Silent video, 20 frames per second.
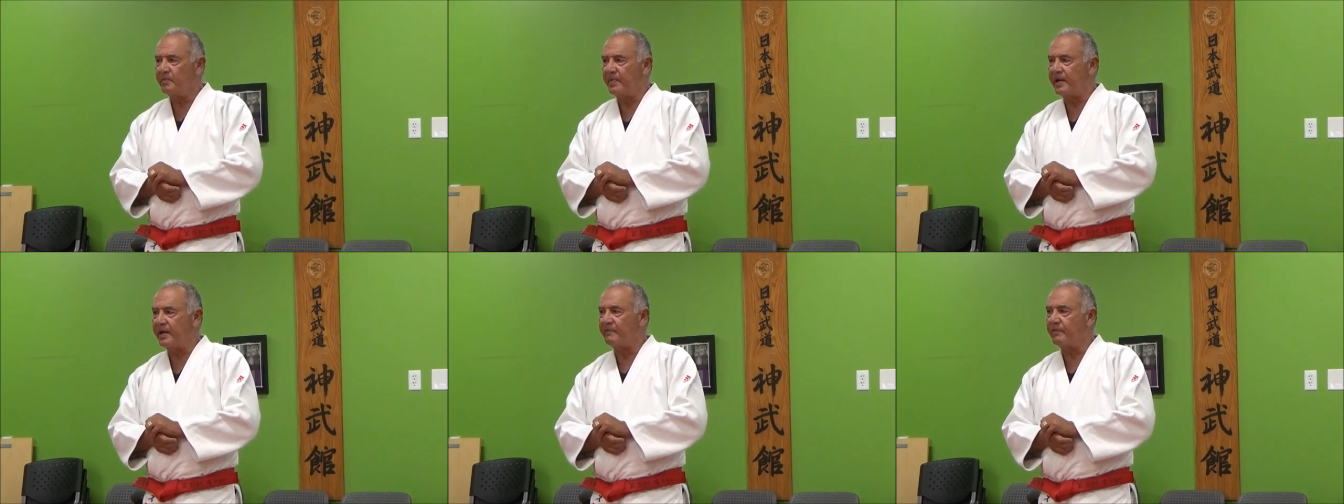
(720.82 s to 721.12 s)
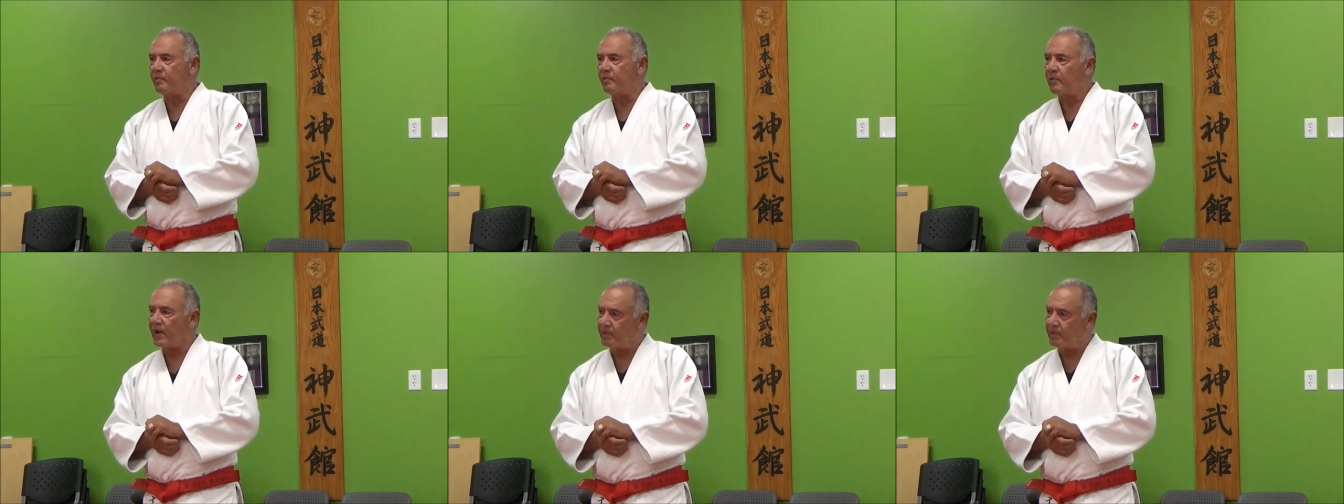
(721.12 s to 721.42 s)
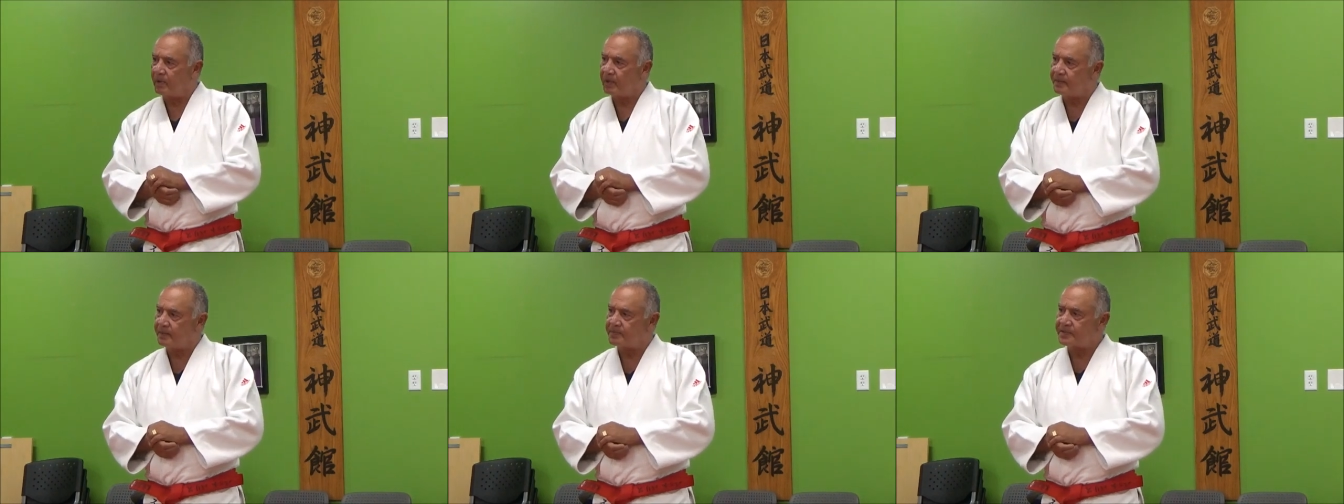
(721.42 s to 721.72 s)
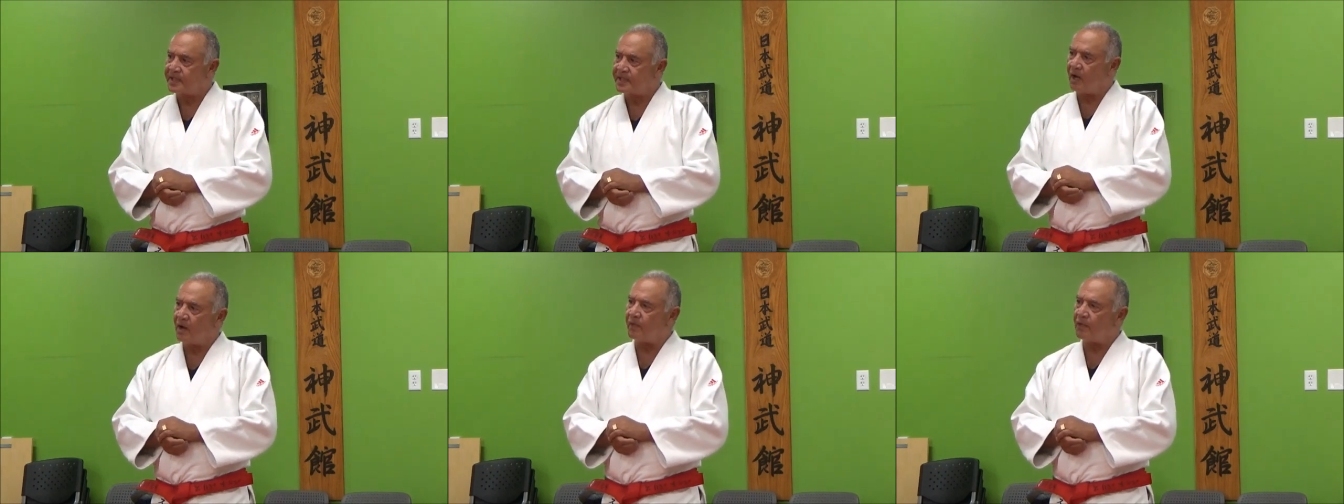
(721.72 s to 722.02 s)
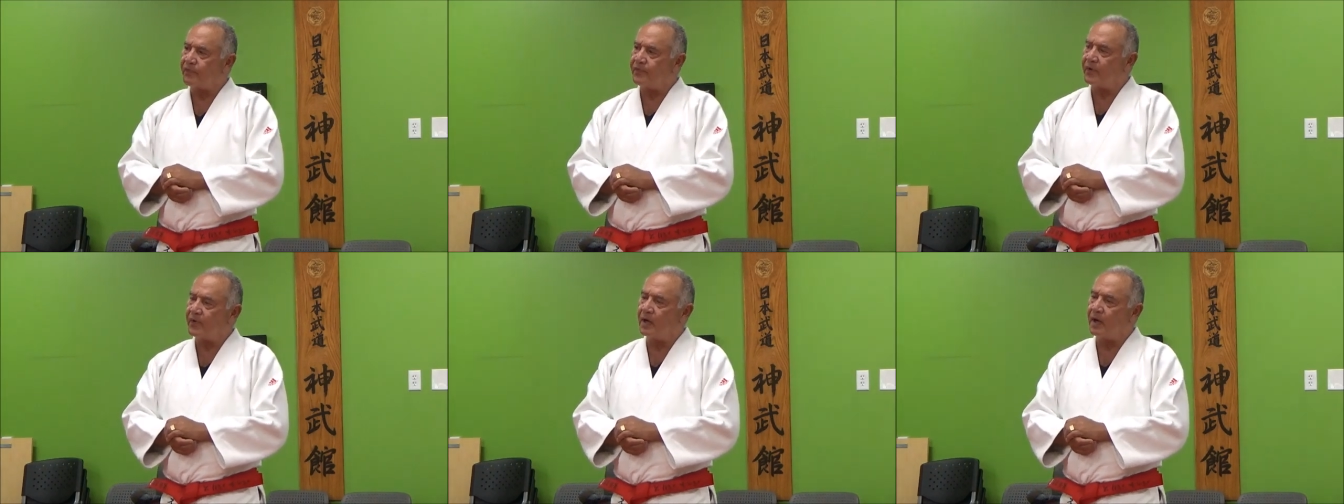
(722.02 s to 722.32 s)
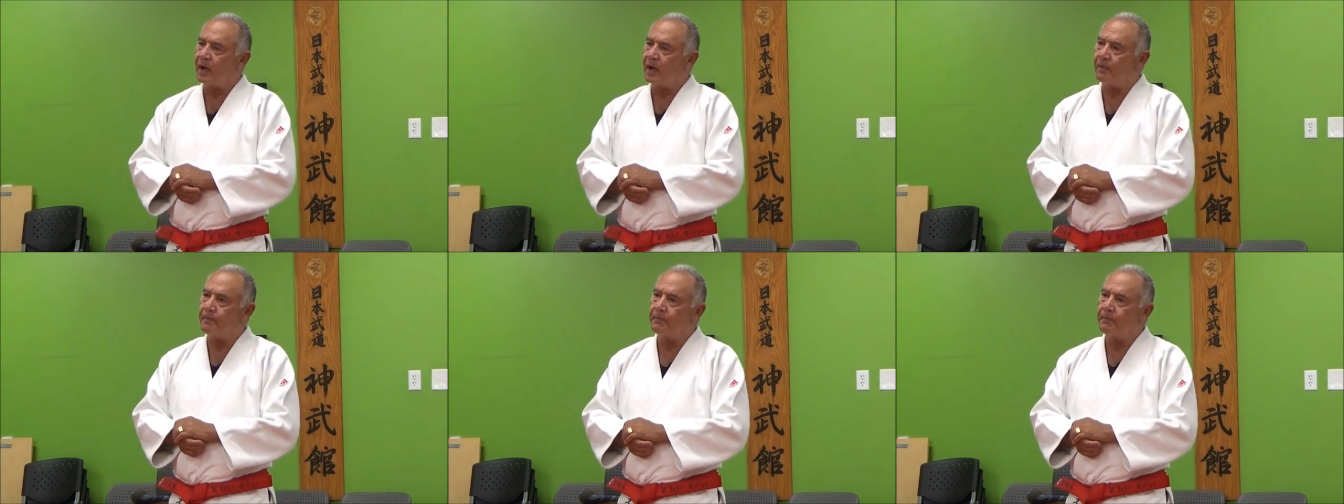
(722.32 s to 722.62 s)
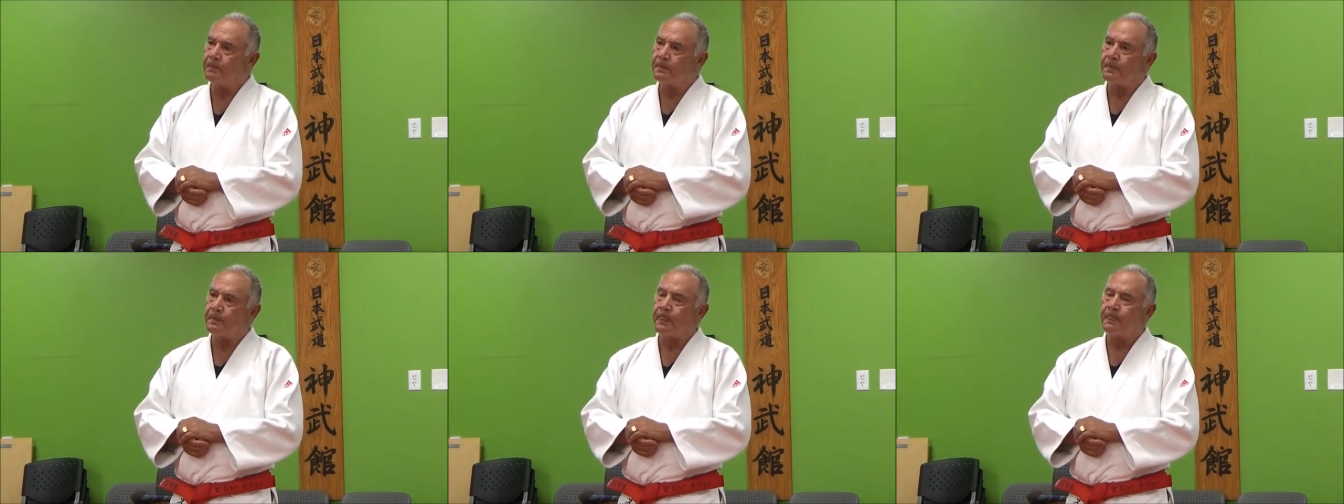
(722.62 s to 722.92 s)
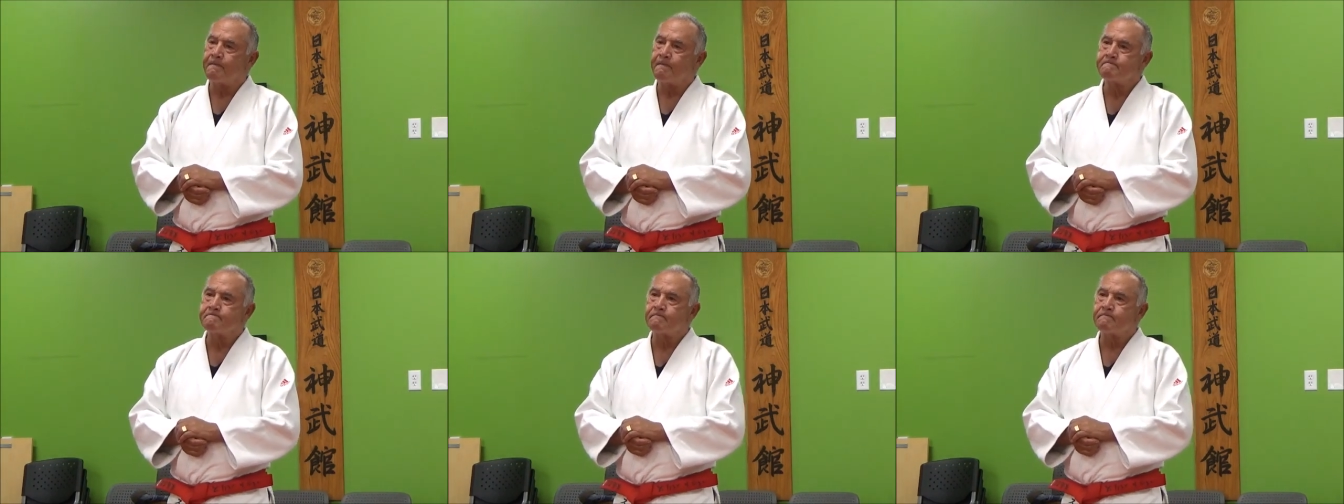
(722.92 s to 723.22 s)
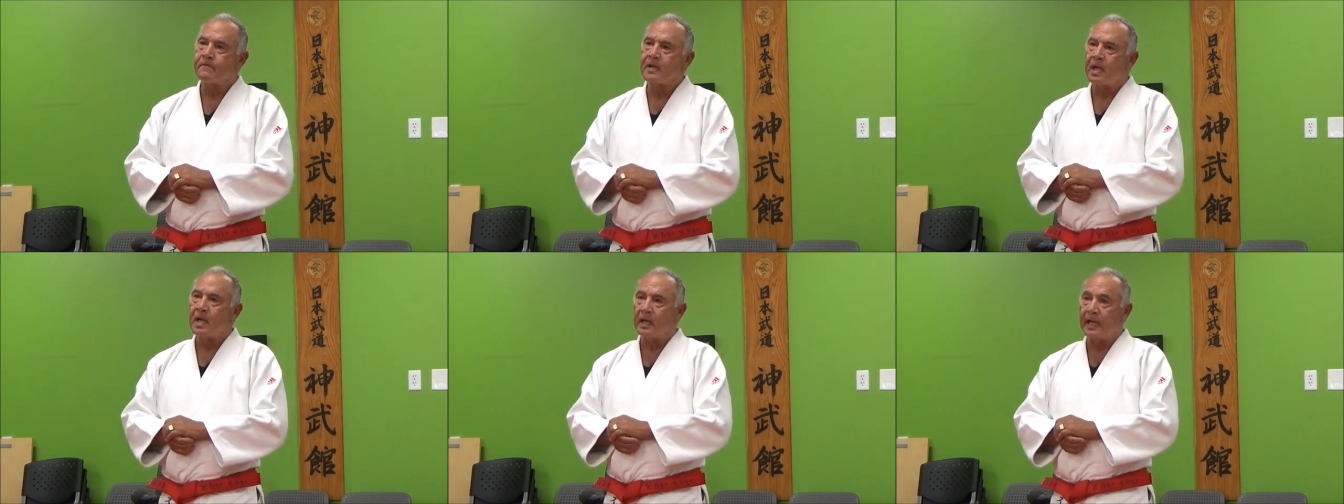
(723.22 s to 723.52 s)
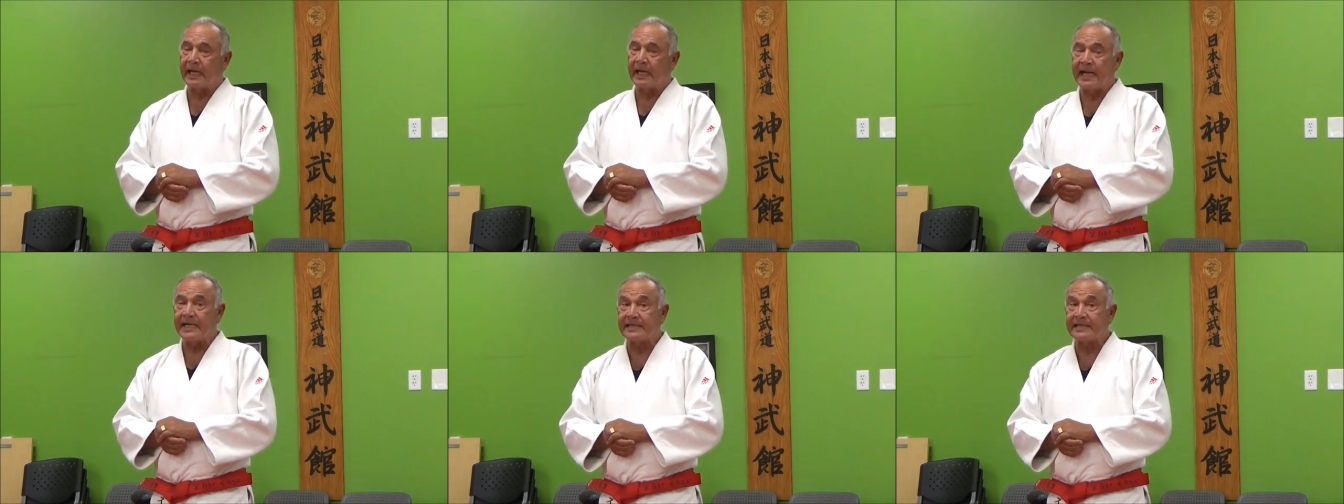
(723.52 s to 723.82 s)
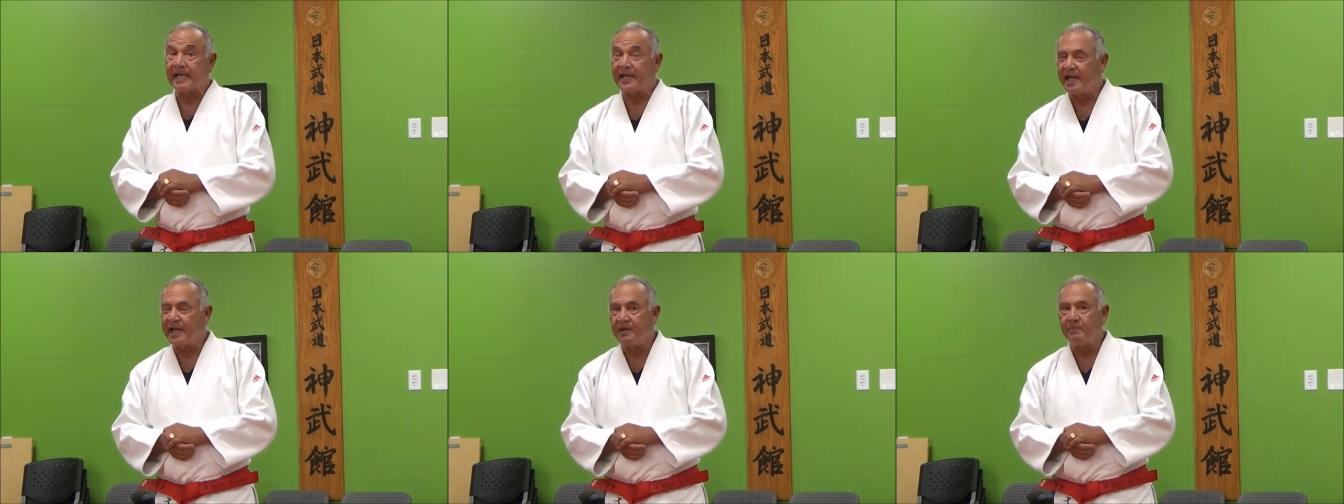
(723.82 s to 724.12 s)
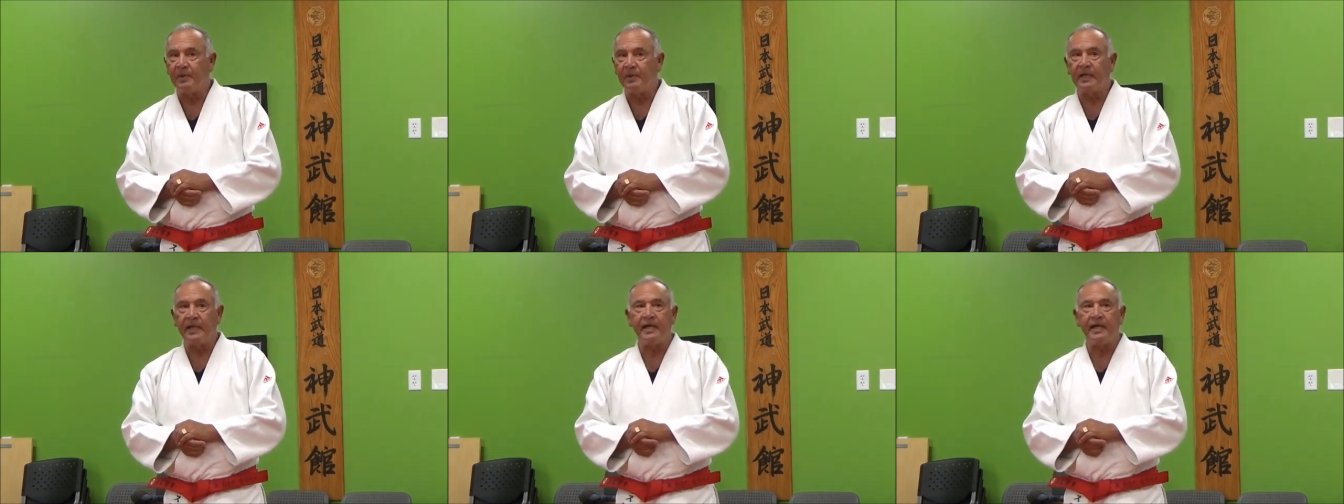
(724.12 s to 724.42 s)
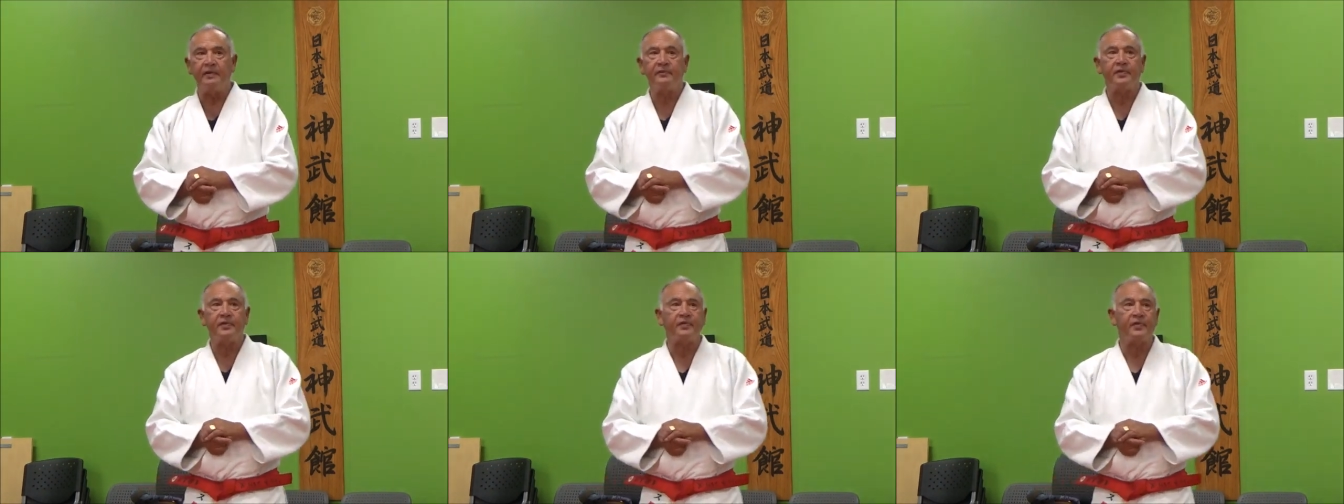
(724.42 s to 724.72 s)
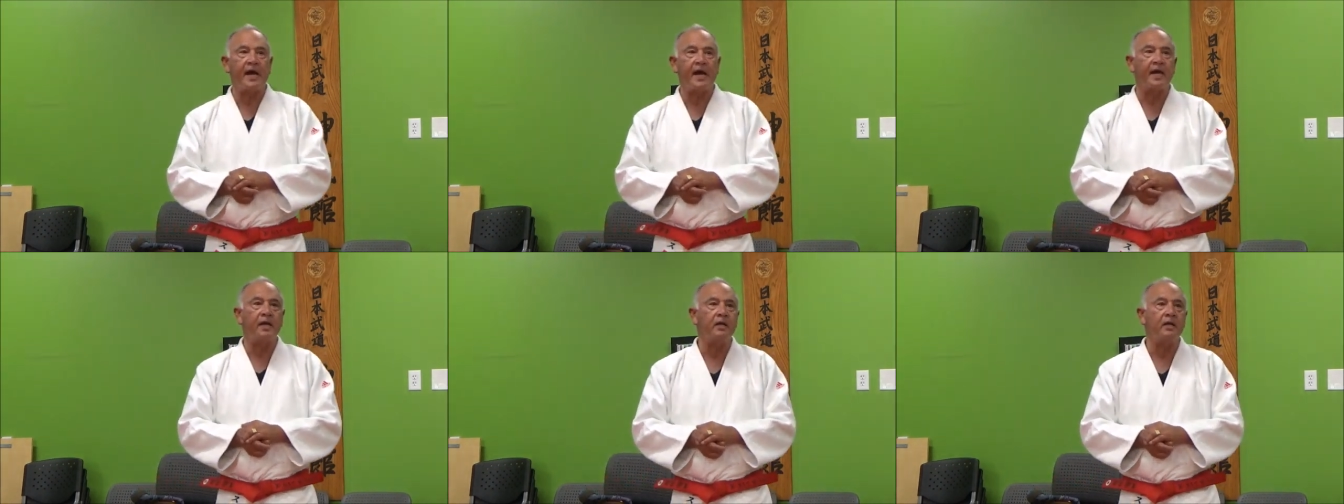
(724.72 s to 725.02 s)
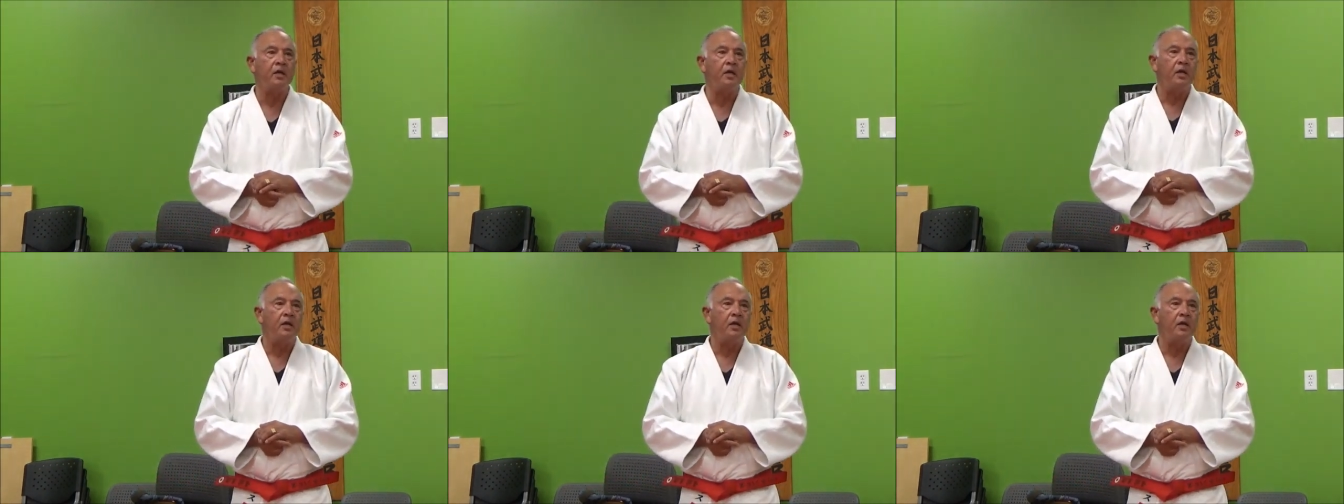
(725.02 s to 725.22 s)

bit of a rebel himself. Like I said, he believed that